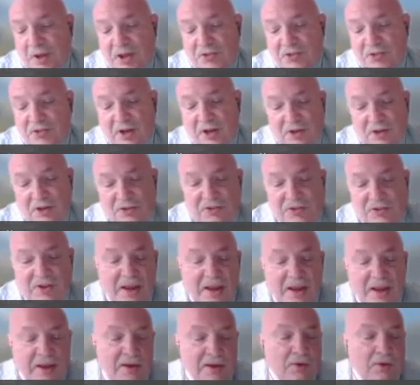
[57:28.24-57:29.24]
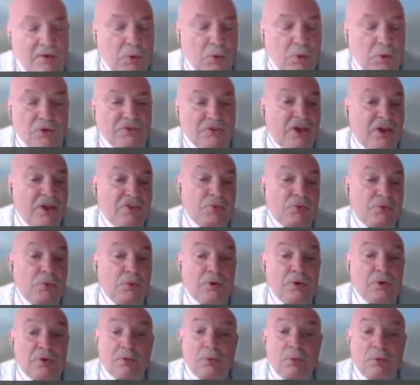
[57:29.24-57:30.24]
pass an understanding of what
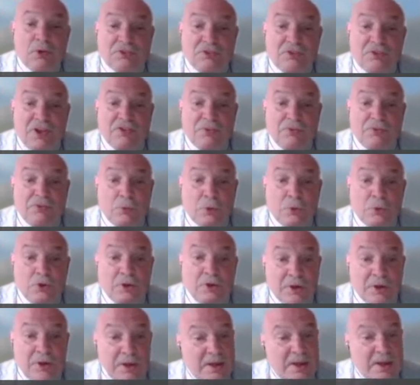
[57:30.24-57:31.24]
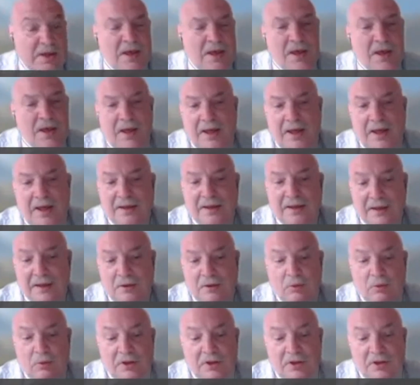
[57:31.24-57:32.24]
does work and what doesn't work, and
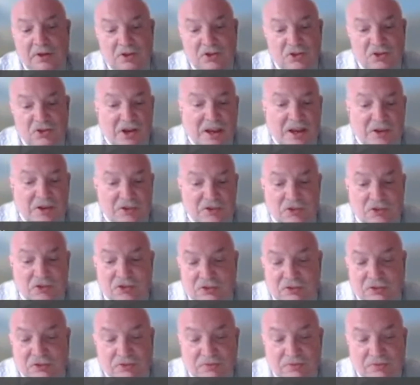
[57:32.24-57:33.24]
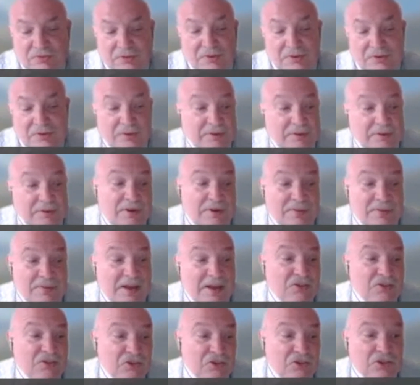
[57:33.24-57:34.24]
equally the challenges of
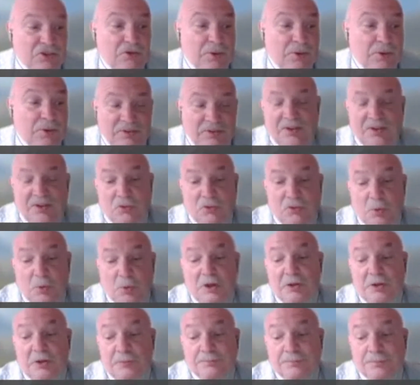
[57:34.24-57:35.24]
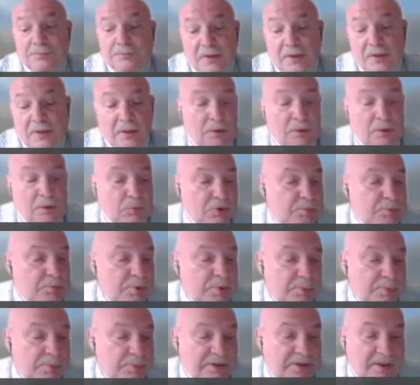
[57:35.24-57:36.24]
actually doing things well with
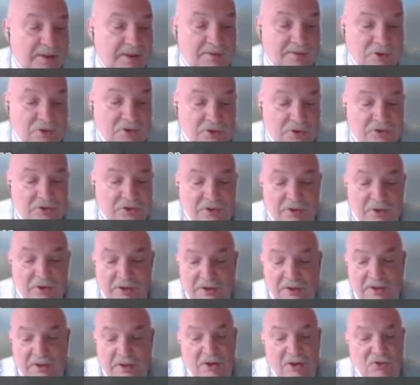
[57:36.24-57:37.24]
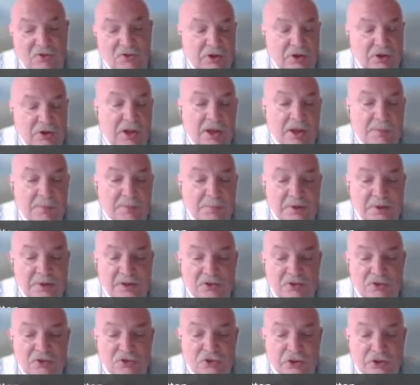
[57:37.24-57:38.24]
proper governance in a country like
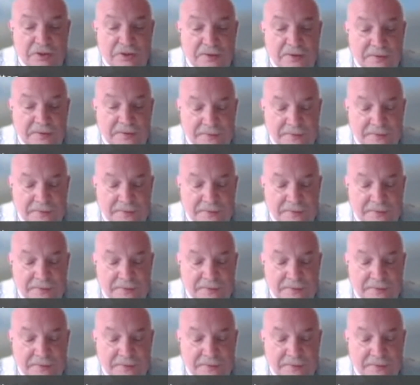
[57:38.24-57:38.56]
PNG.